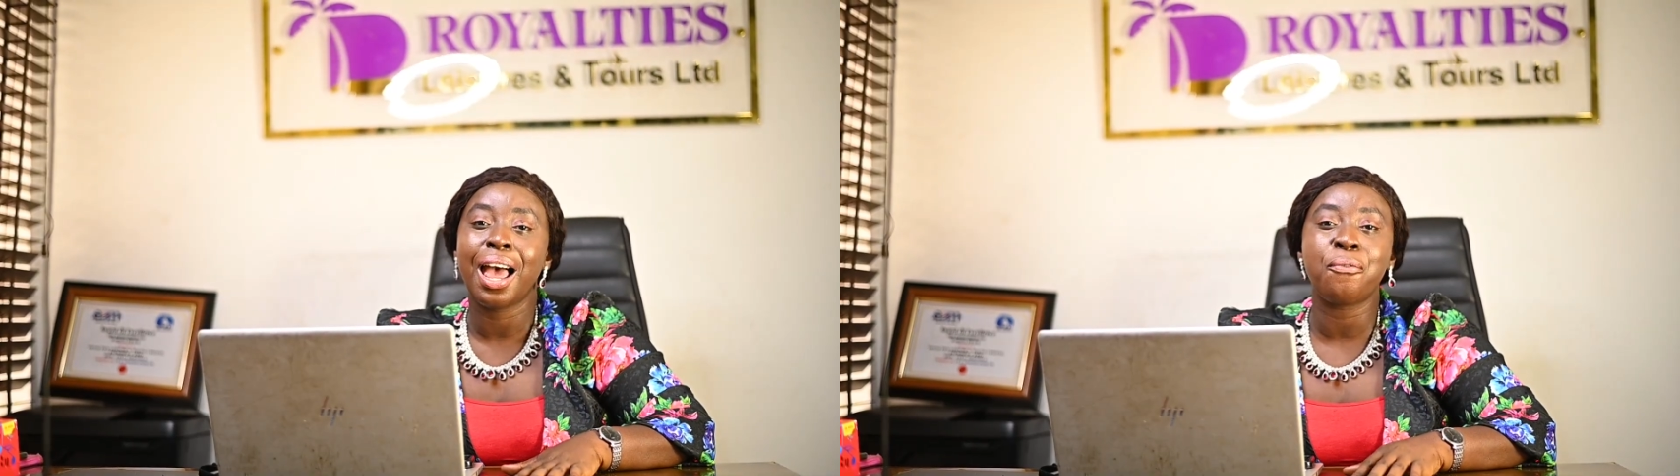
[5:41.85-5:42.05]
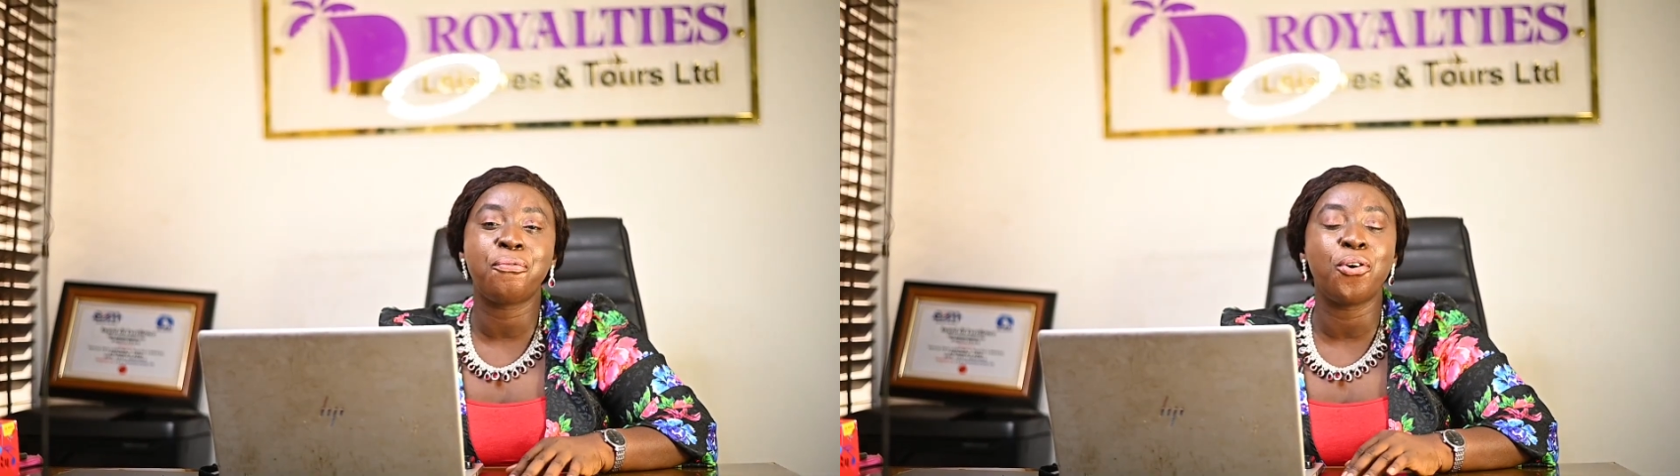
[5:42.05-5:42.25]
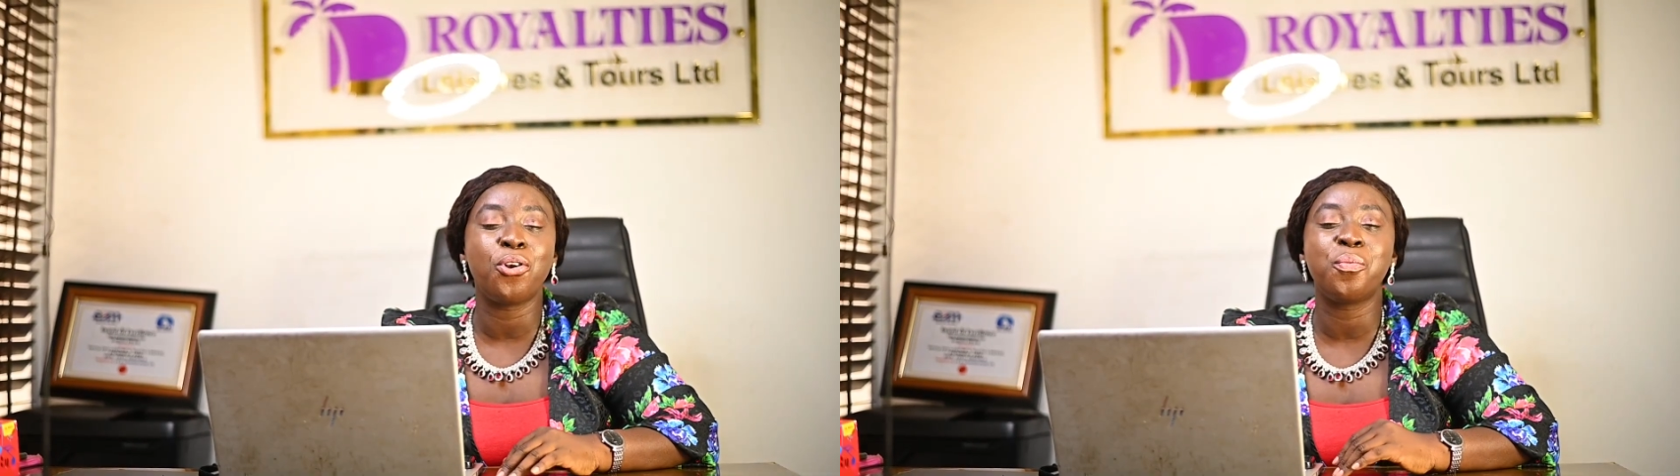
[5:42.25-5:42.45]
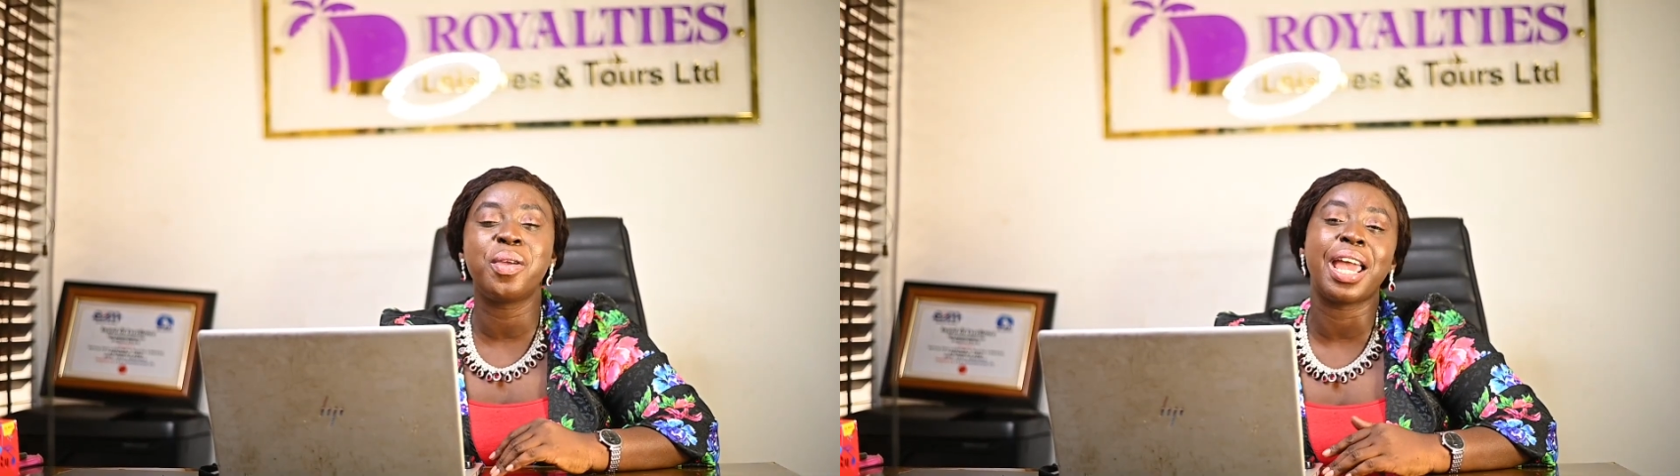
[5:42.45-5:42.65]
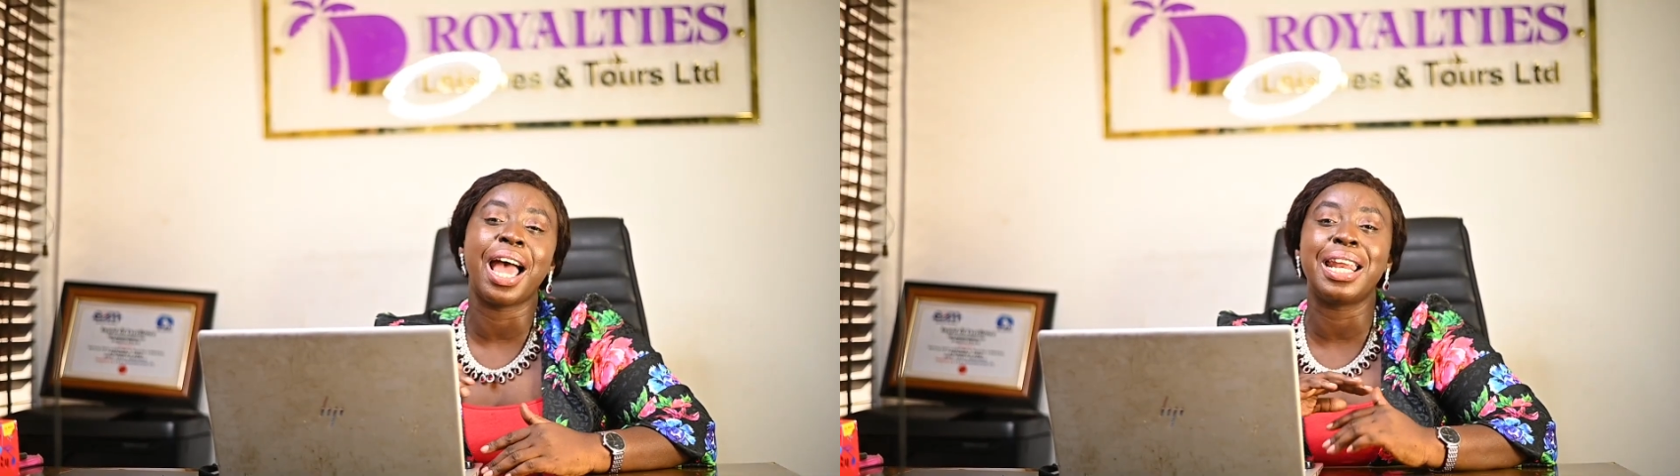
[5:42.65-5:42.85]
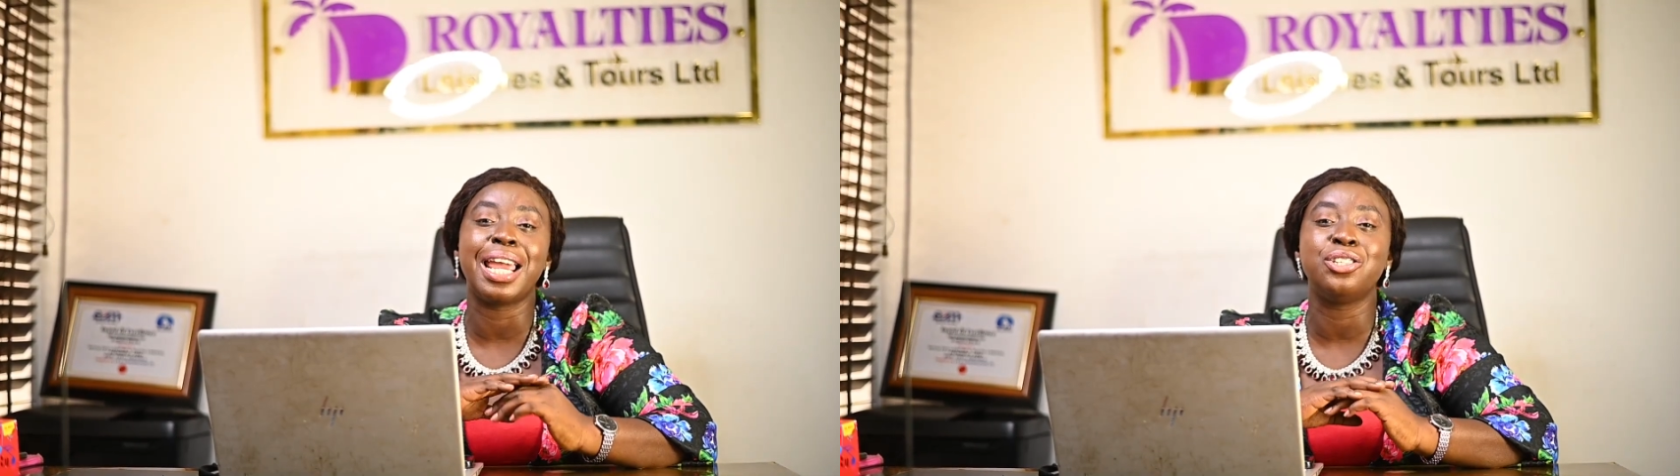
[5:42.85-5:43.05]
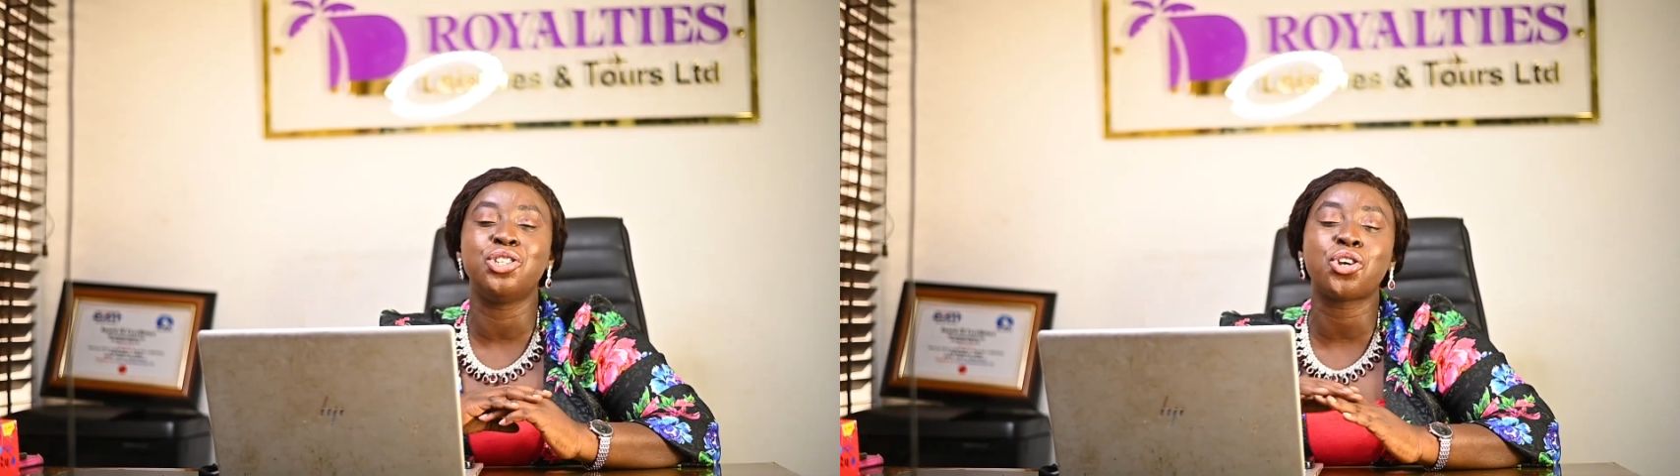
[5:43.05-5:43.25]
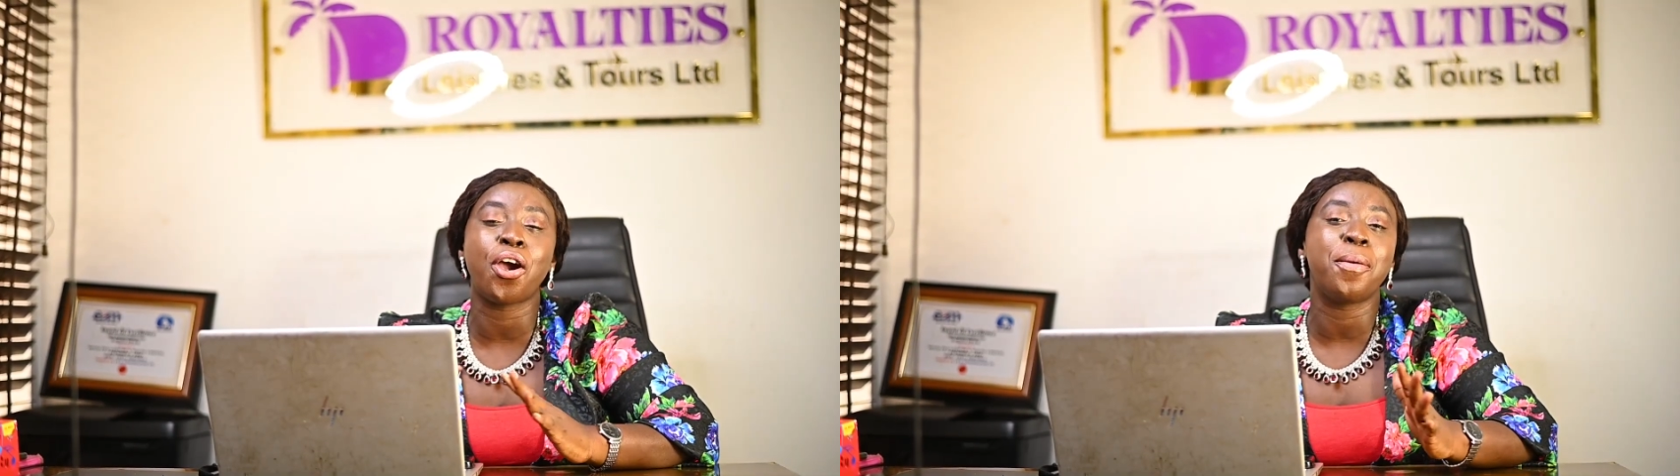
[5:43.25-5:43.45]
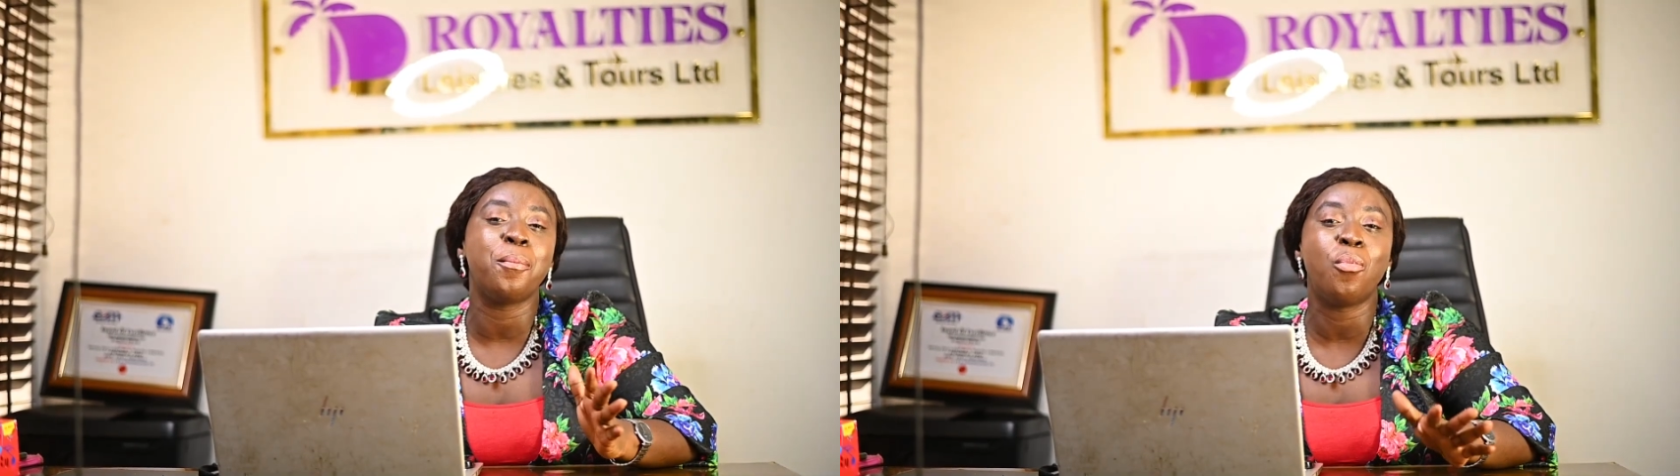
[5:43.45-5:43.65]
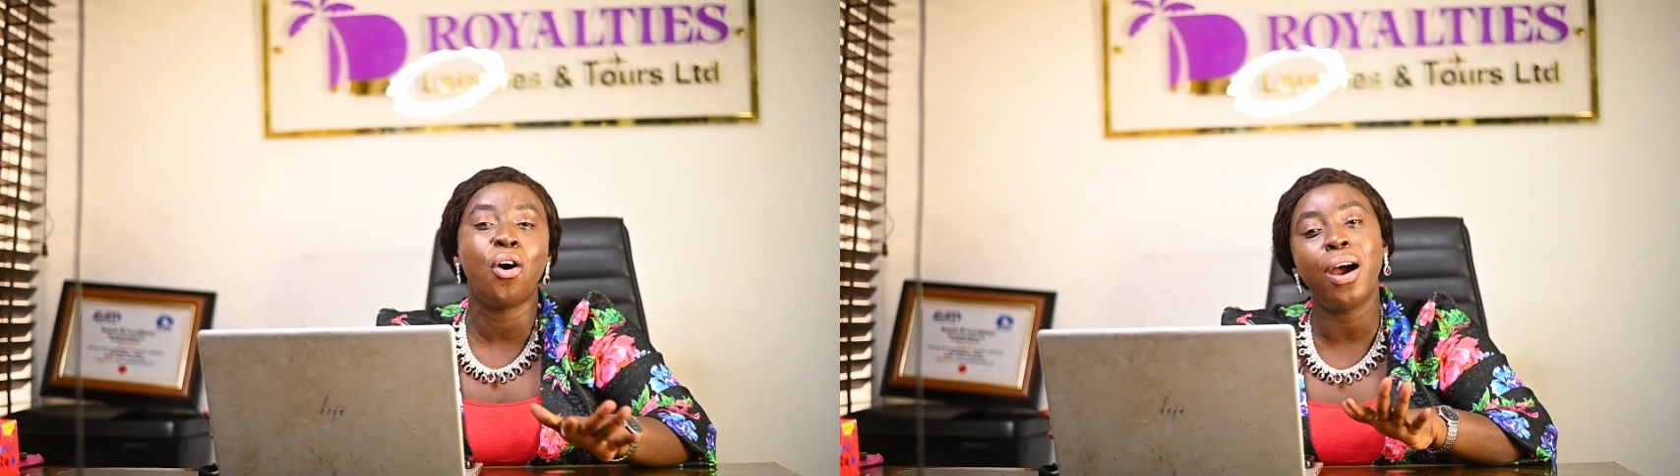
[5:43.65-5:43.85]
and follow me and
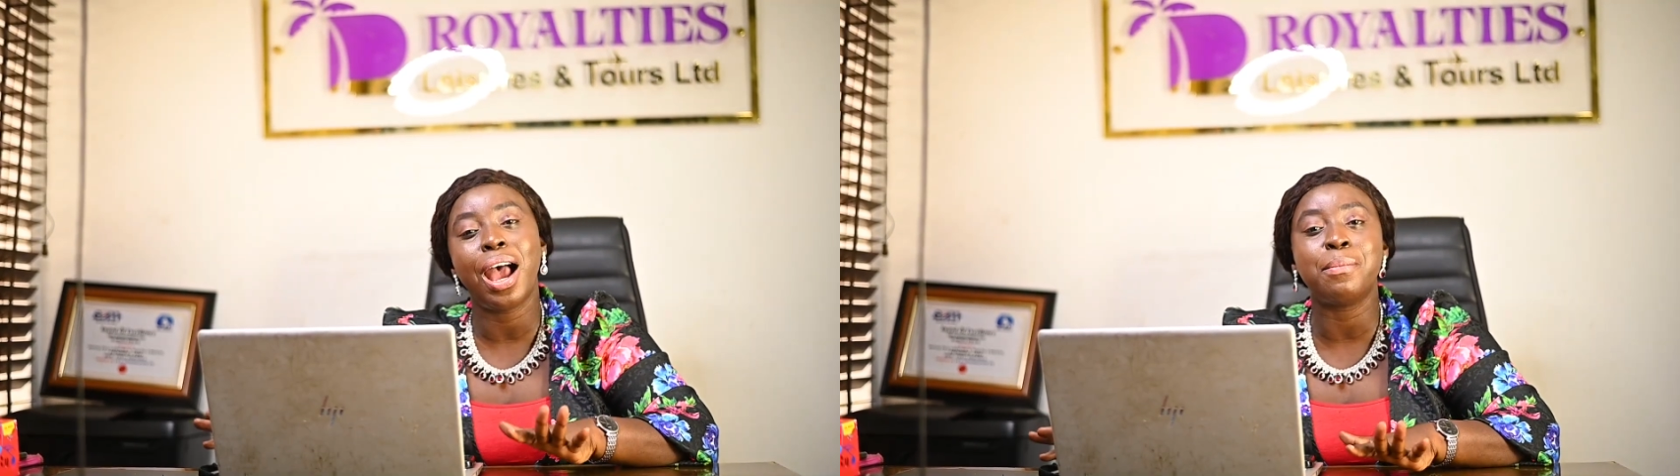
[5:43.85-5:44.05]
enjoy more